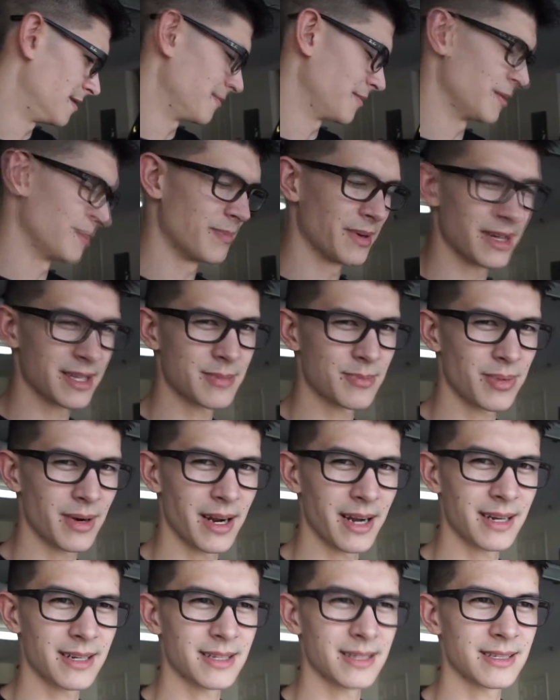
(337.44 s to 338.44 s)
The best
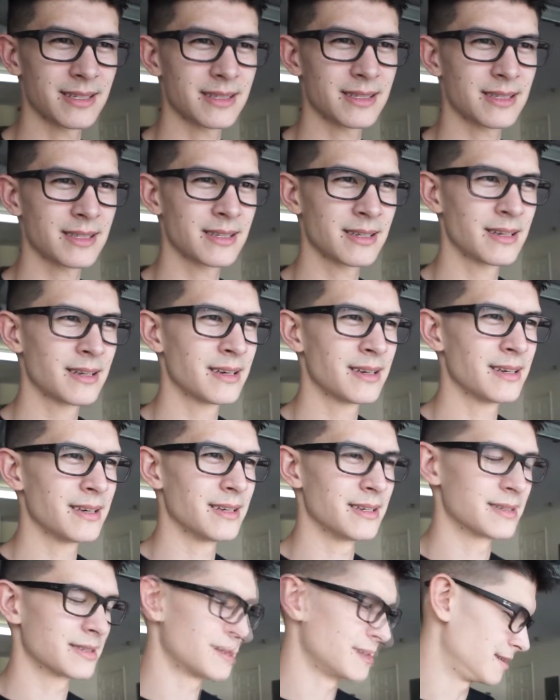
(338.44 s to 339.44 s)
practice
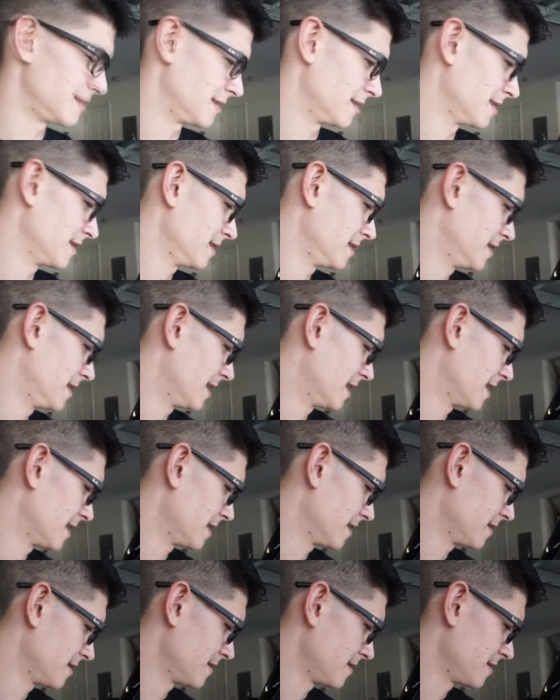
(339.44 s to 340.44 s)
is to get
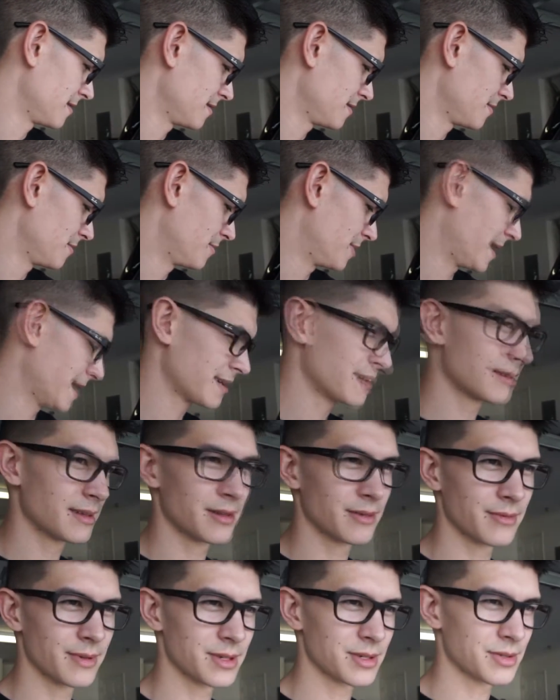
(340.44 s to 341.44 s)
it back to
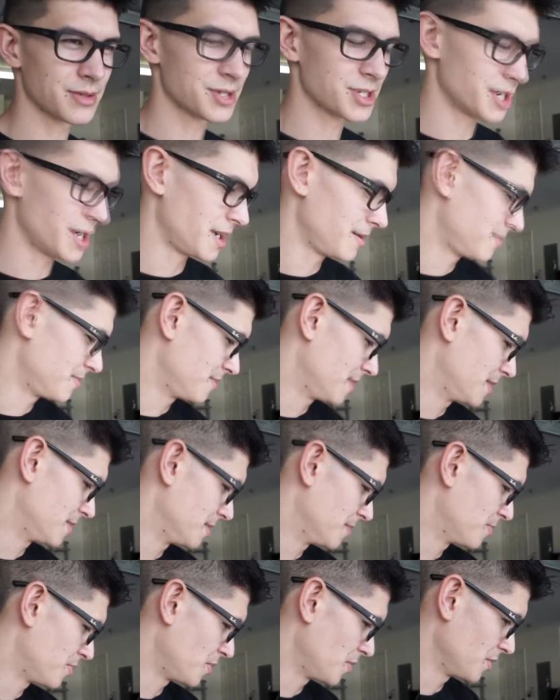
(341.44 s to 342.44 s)
the original shape,
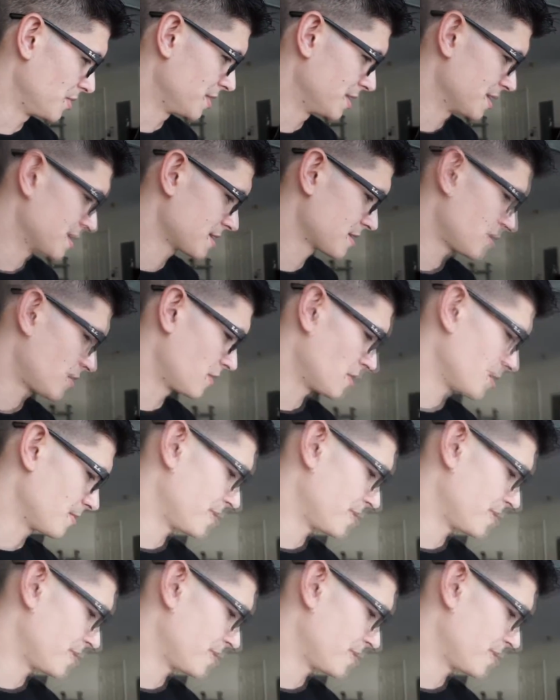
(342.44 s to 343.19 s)
maybe pull this quarter